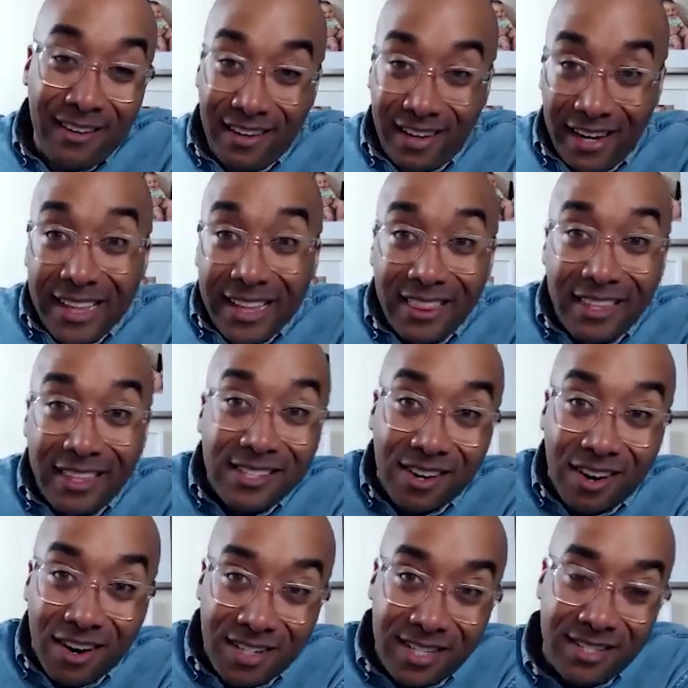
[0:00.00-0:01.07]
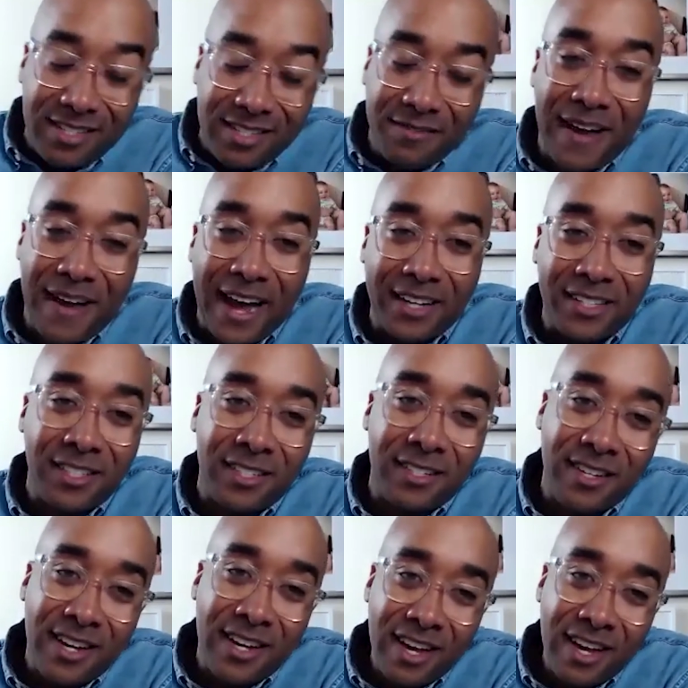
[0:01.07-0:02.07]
in this artistic fashion